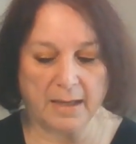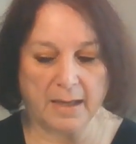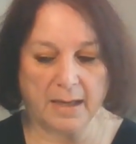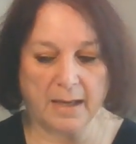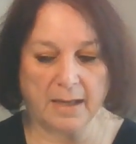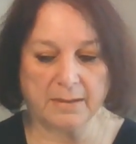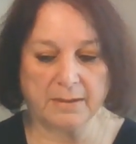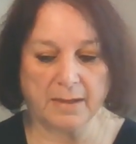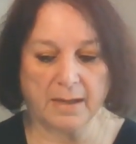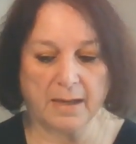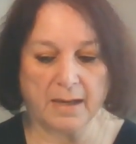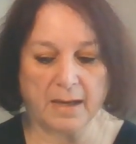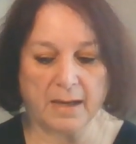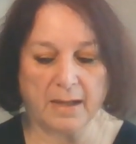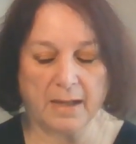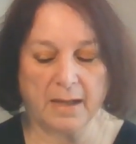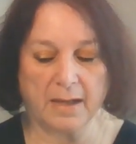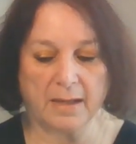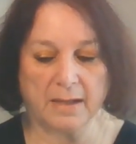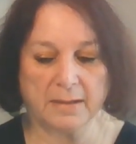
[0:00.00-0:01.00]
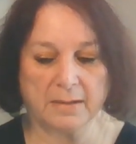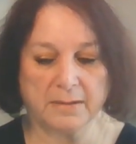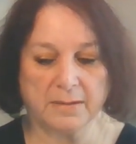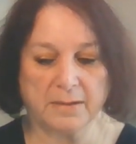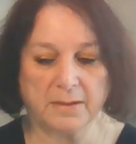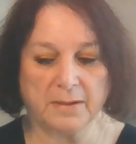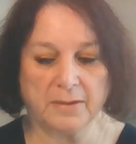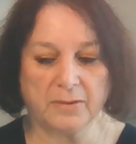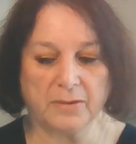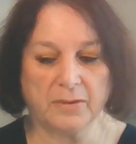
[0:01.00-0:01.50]
And
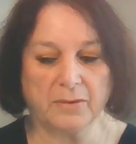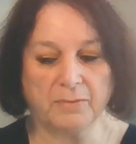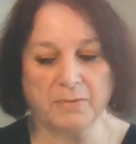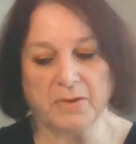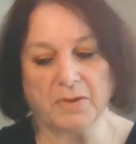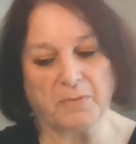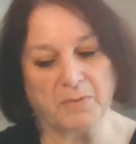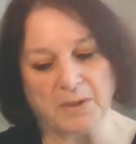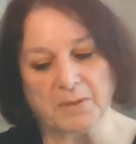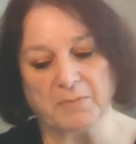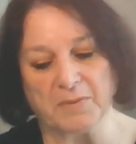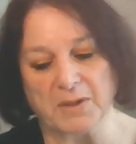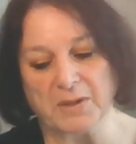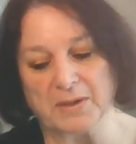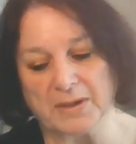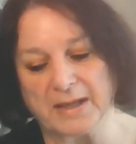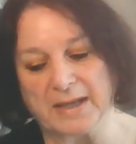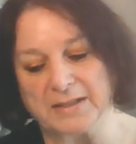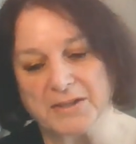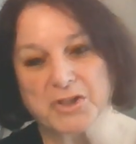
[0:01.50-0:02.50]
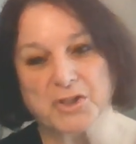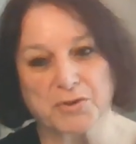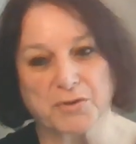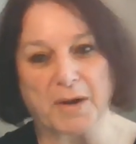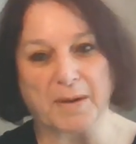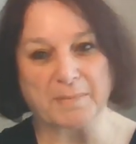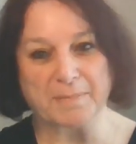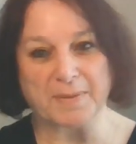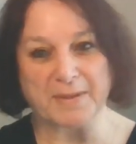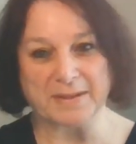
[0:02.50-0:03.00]
we look at
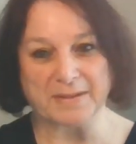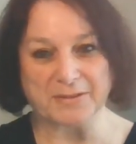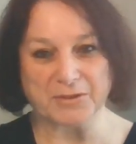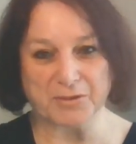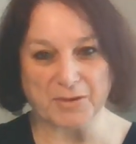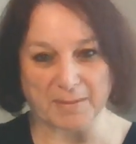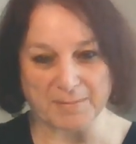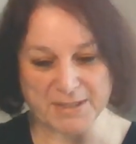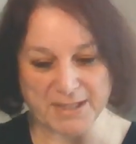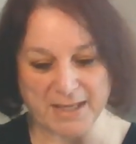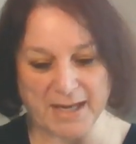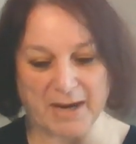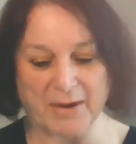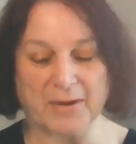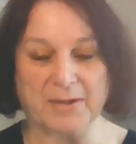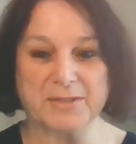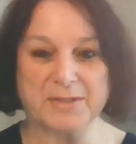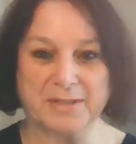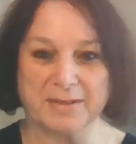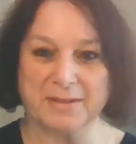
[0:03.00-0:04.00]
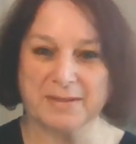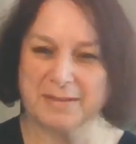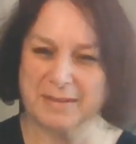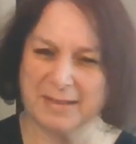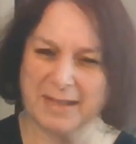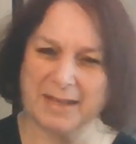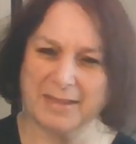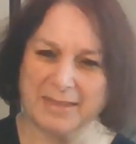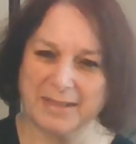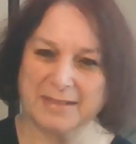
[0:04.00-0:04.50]
Trump and Trump's adherents, and
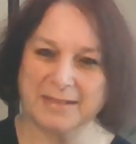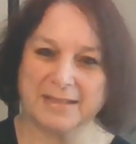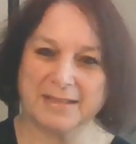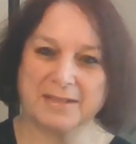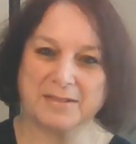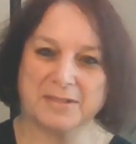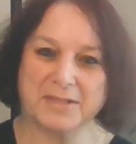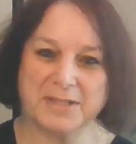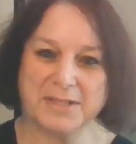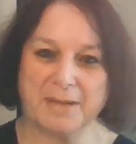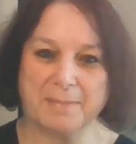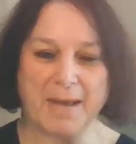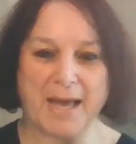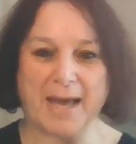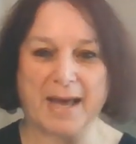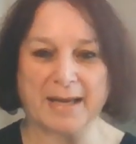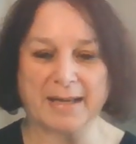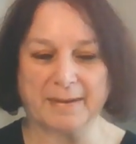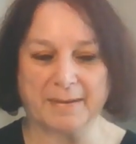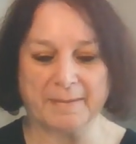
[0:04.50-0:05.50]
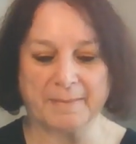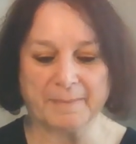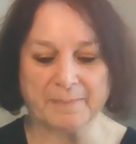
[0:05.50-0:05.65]
like the, you know, CPAC.